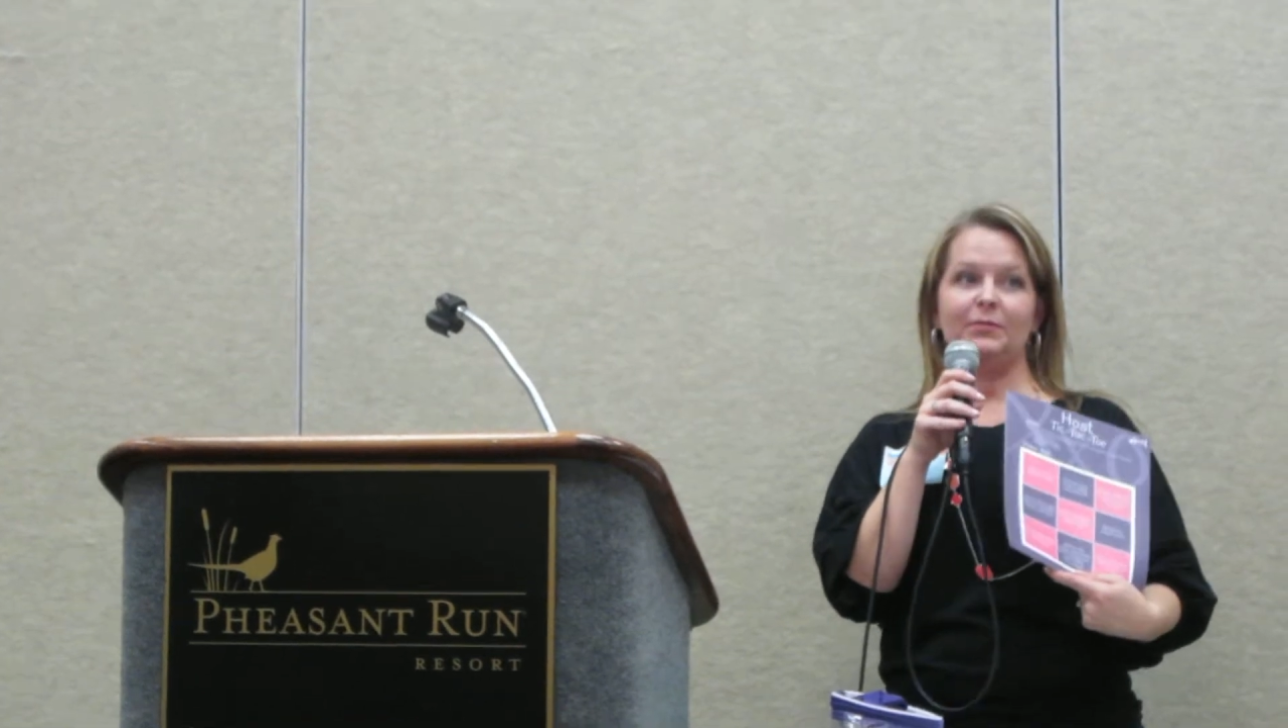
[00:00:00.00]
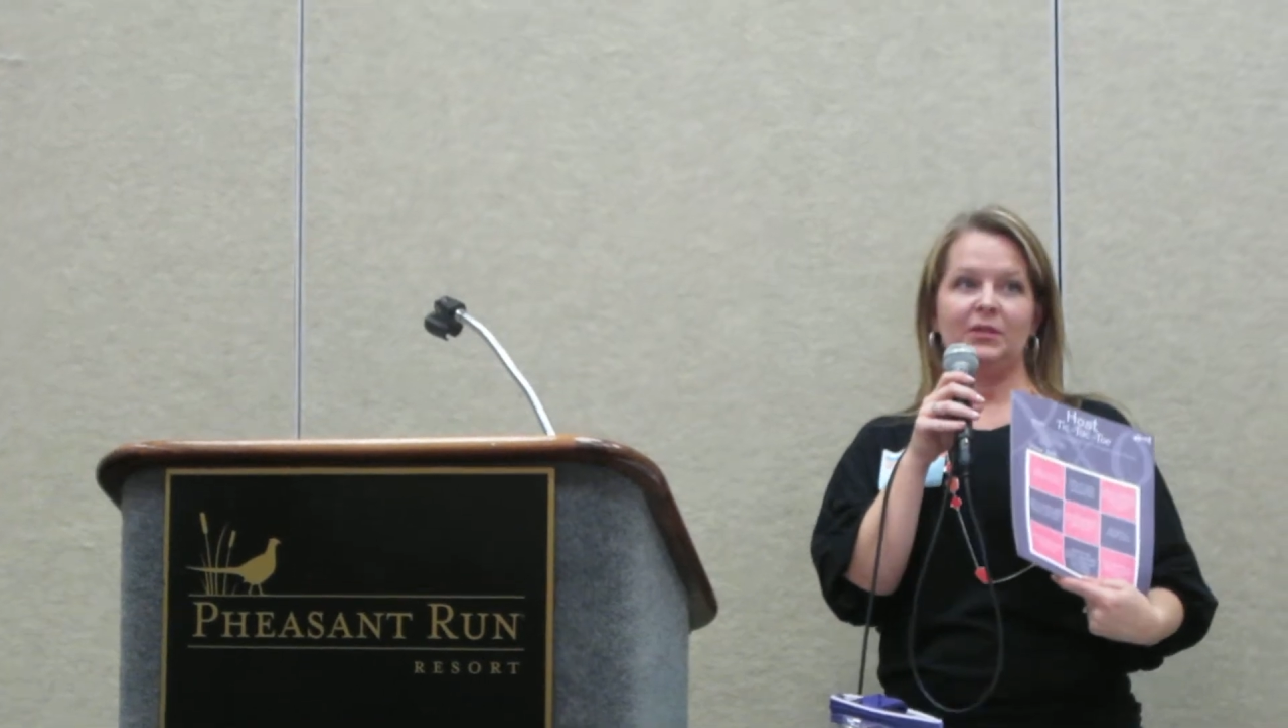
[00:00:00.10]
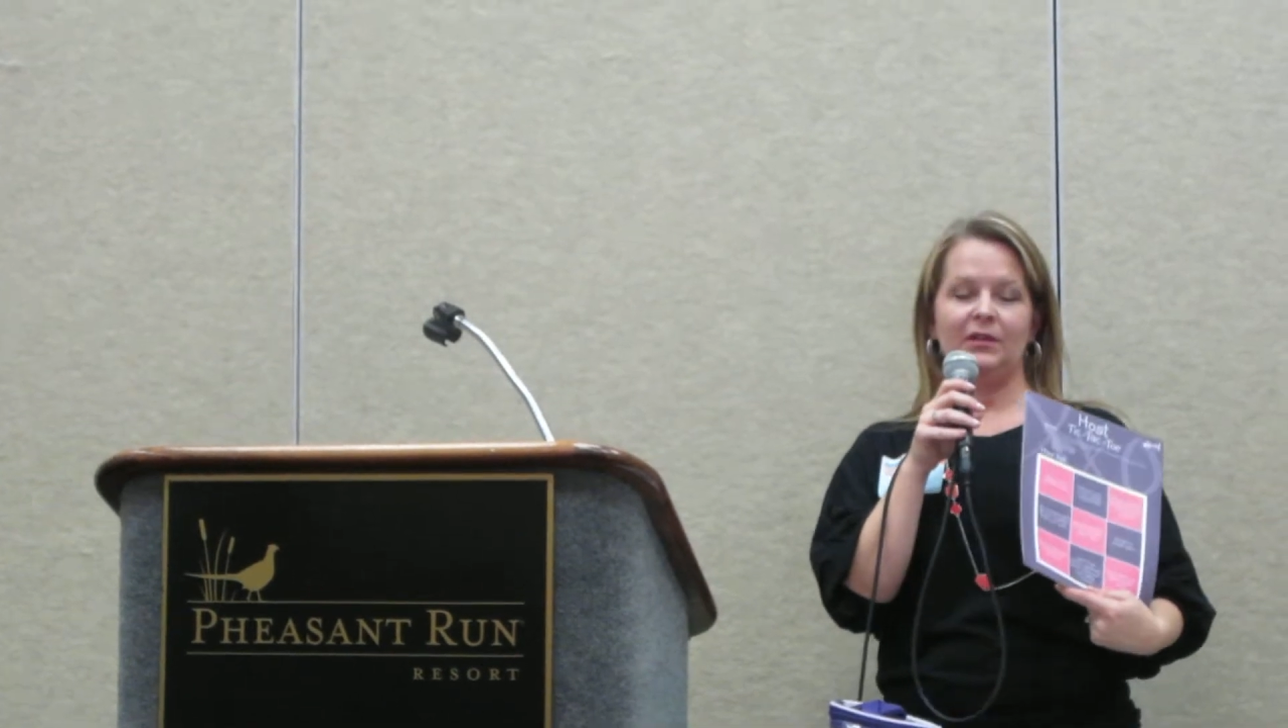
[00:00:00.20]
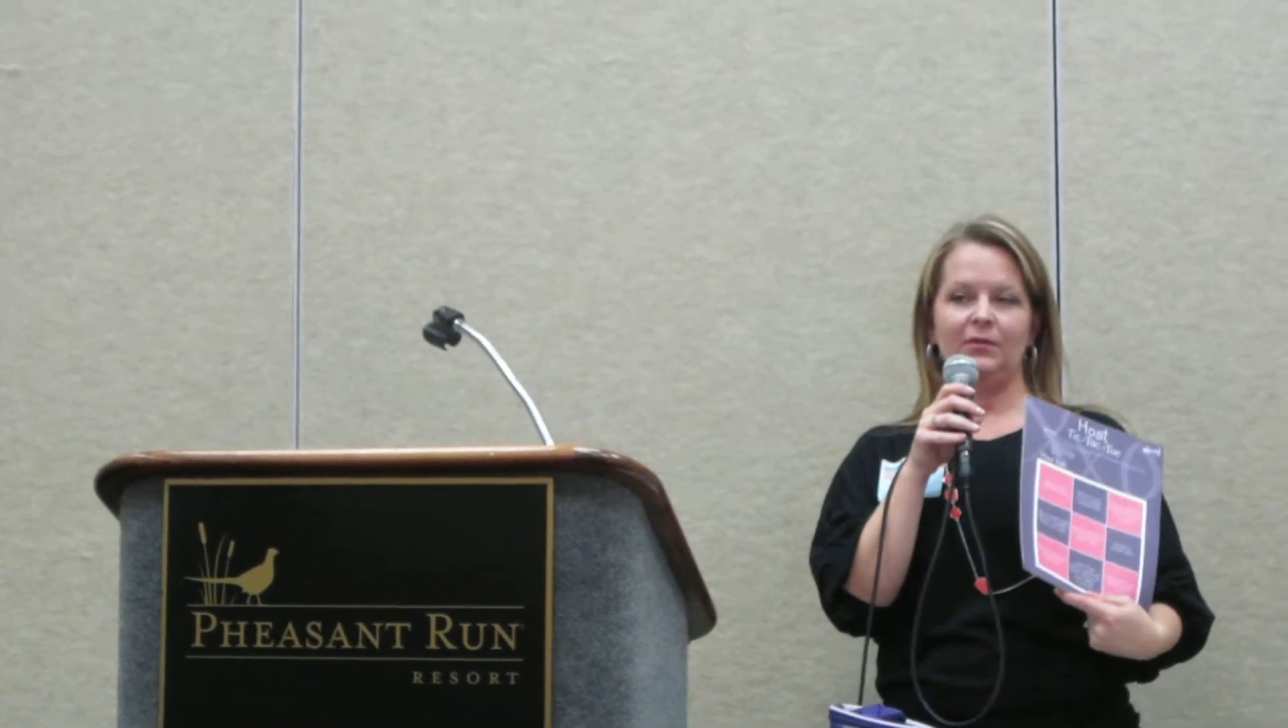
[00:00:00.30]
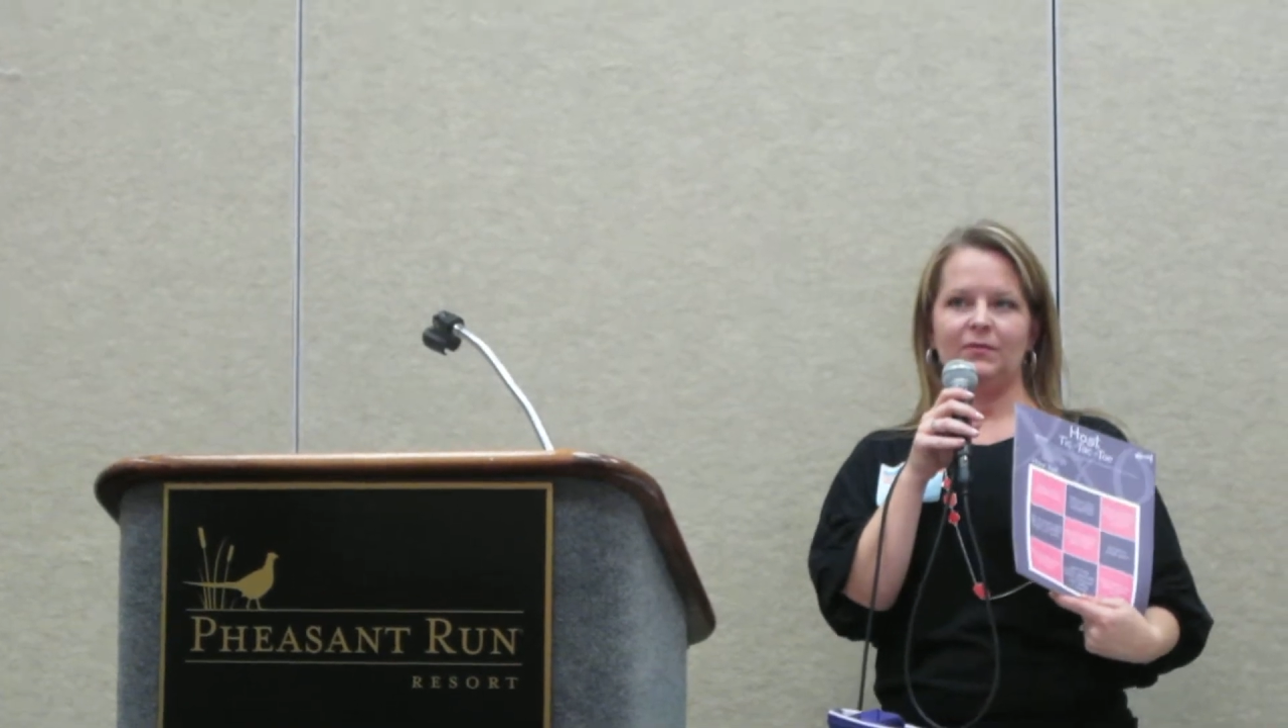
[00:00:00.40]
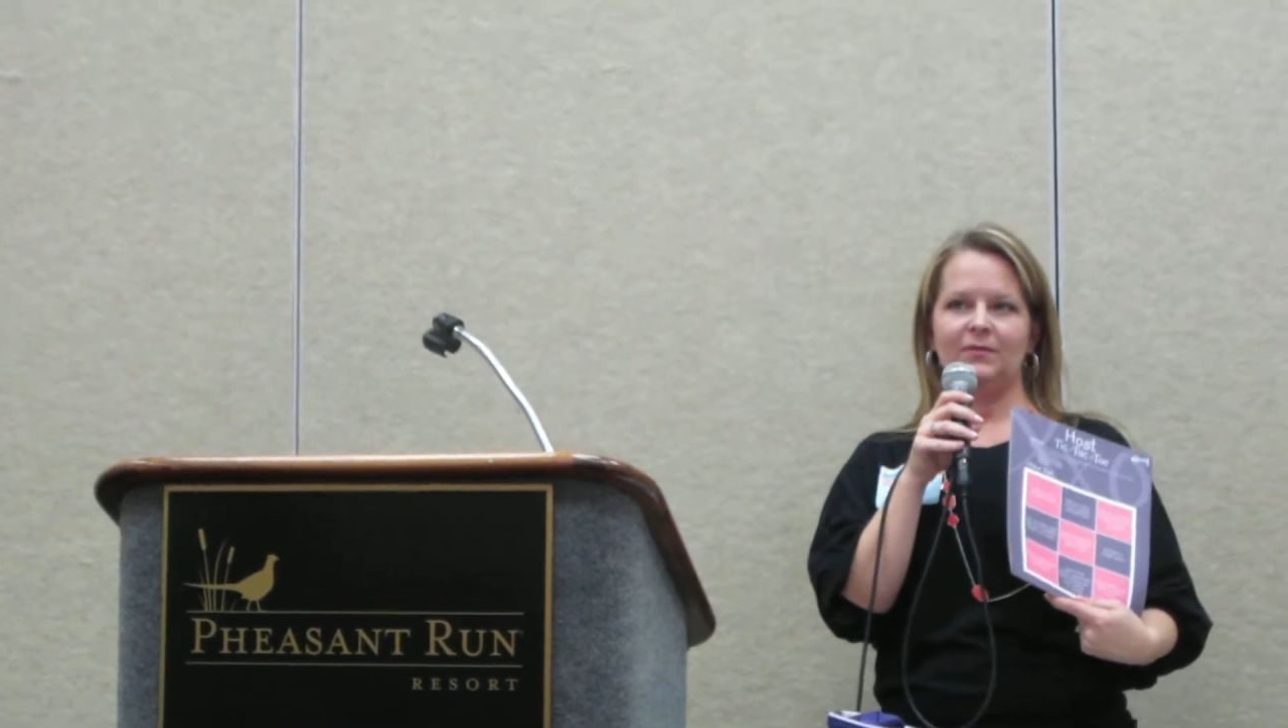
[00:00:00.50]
up to you.